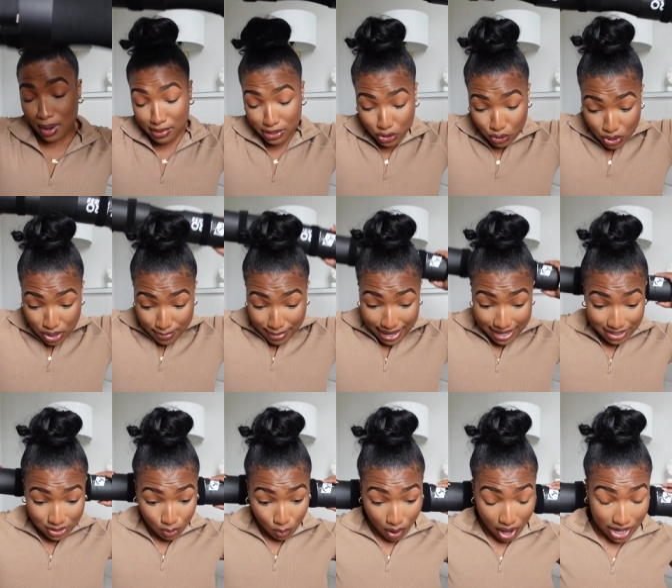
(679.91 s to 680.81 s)
I was doing my
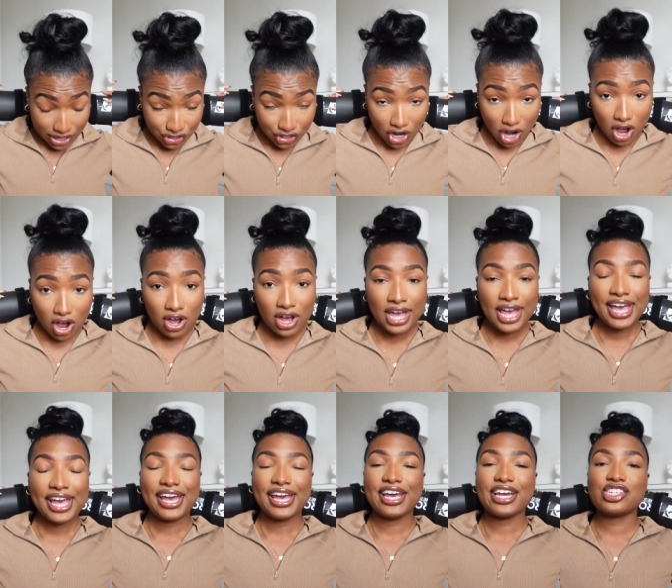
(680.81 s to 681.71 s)
squats, y'all,
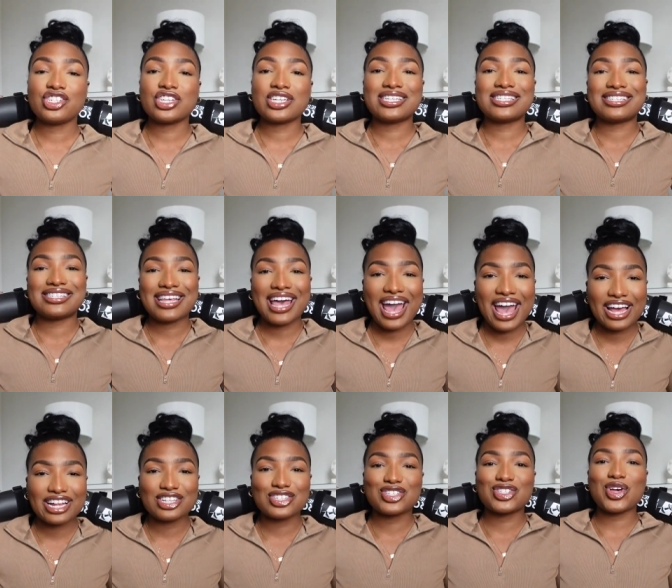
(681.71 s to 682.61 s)
it just
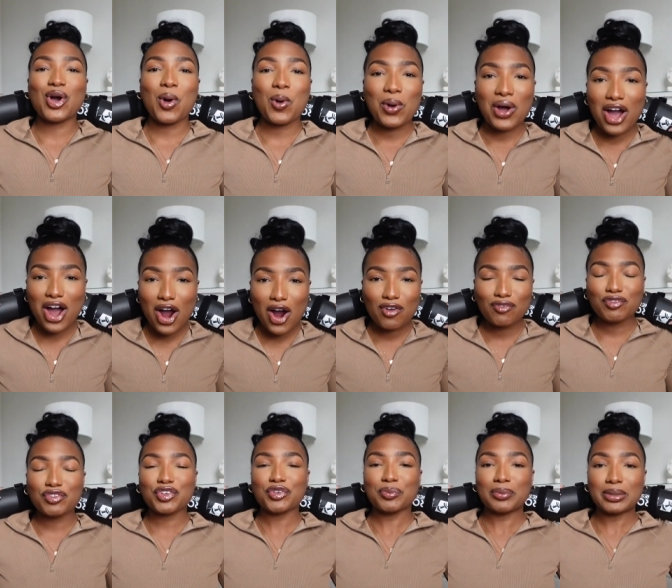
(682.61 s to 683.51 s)
sat so
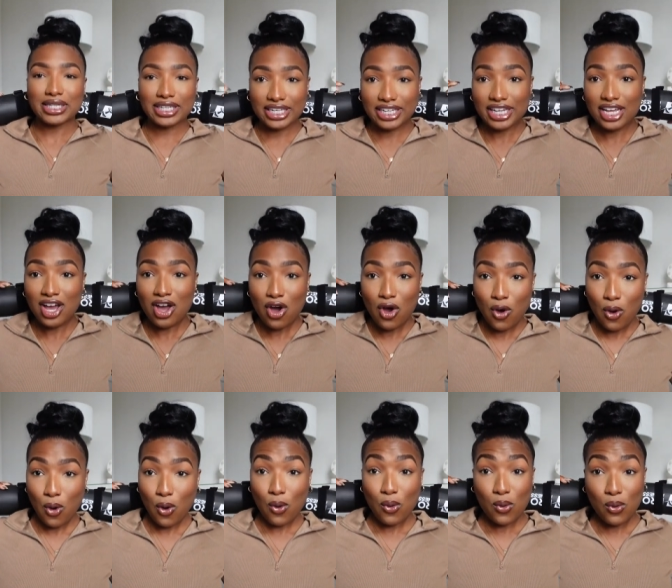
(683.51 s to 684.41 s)
comfortably
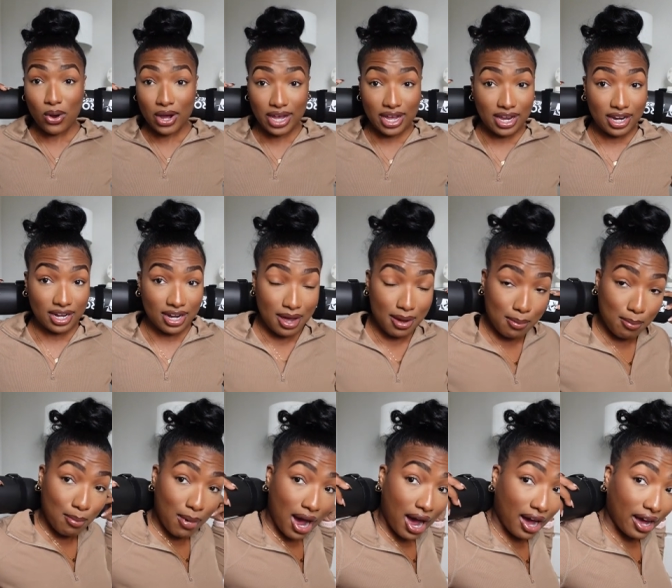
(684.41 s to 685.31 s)
on
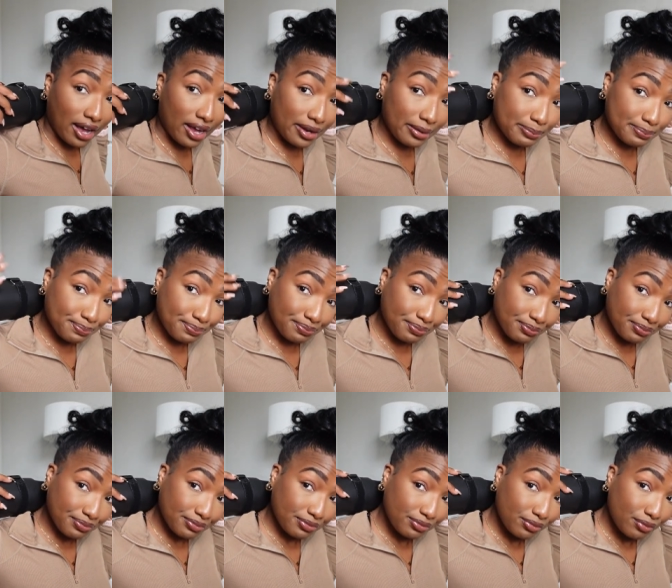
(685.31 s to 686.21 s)
my
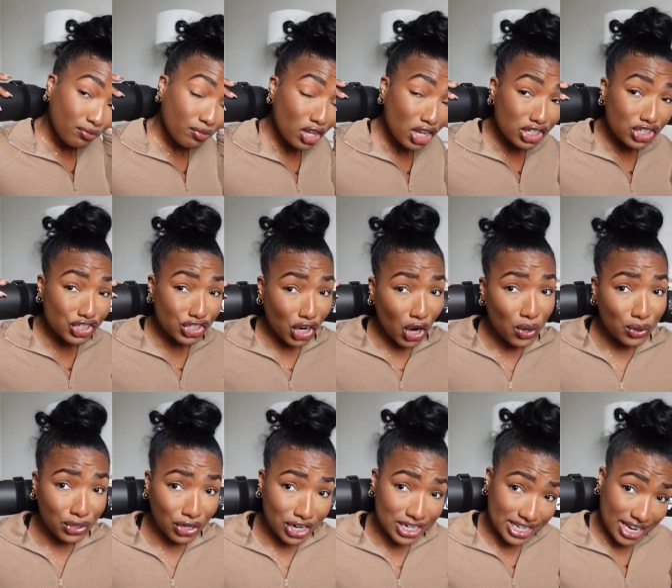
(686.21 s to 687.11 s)

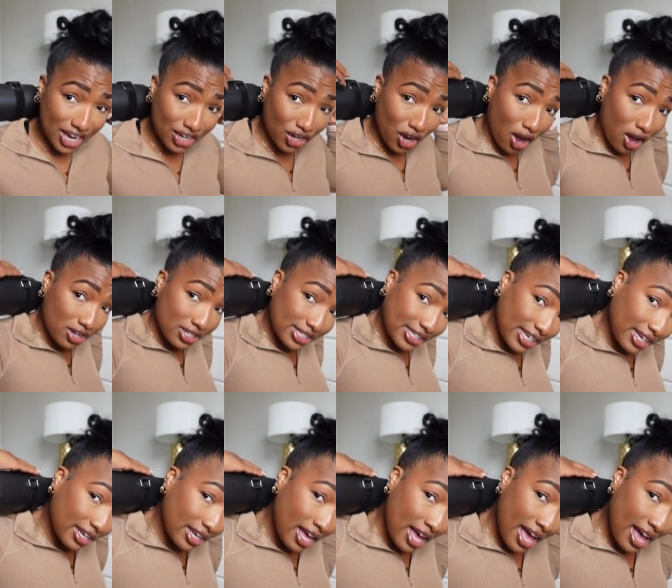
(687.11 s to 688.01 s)
shoulders. And y'all
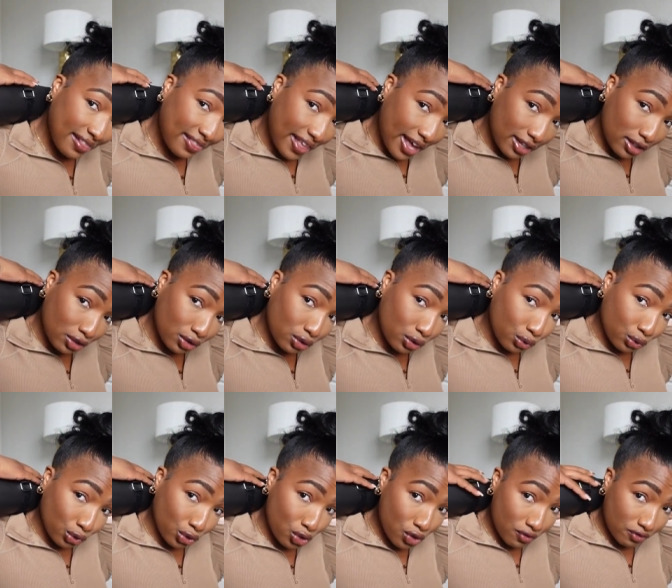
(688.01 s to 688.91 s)
see that little
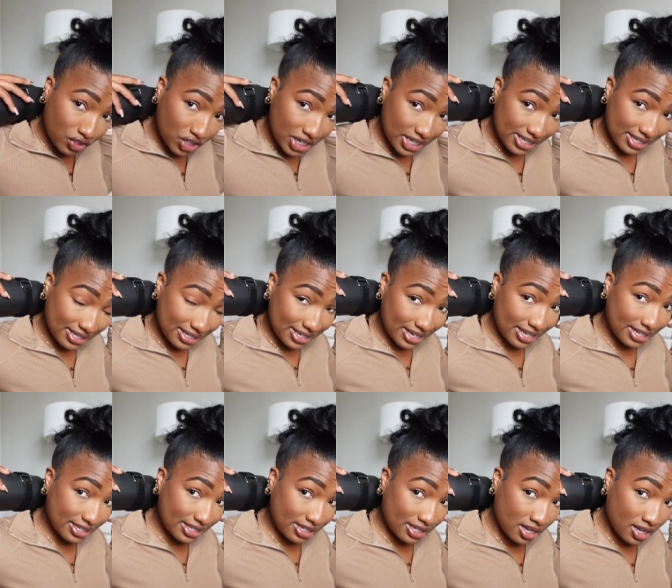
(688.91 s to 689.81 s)
groove just
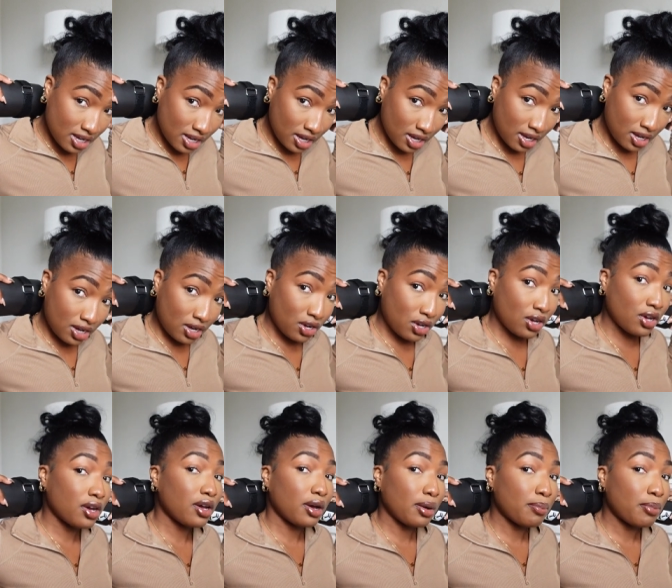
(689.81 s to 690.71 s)
sits
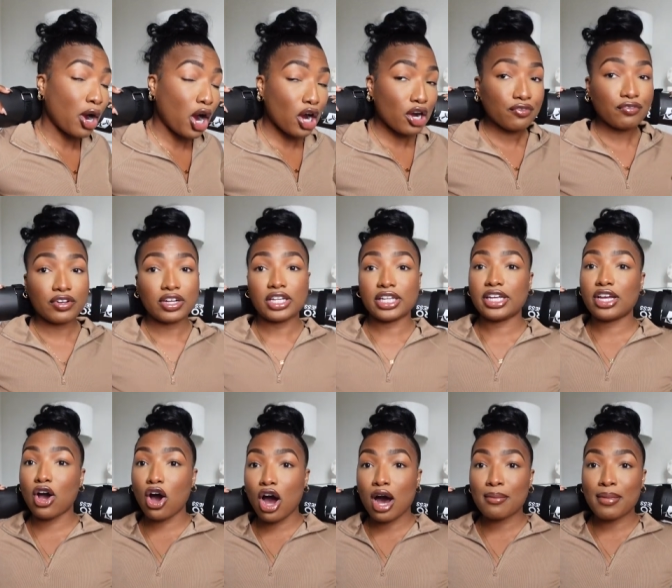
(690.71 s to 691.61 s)

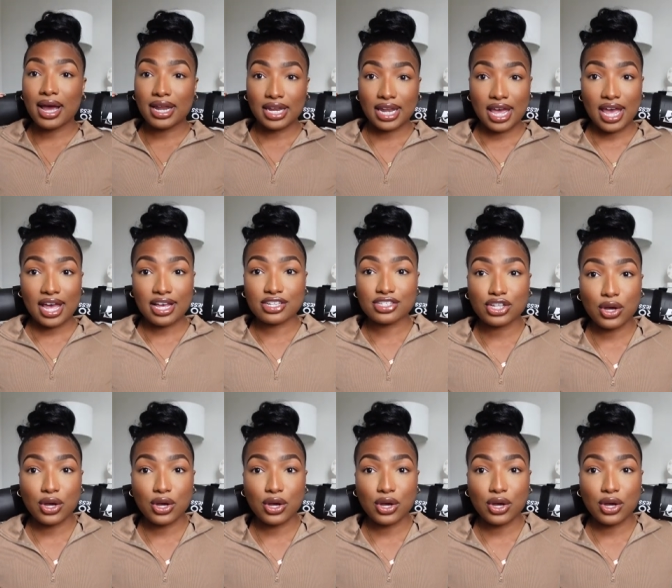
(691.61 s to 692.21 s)
perfectly on my neck.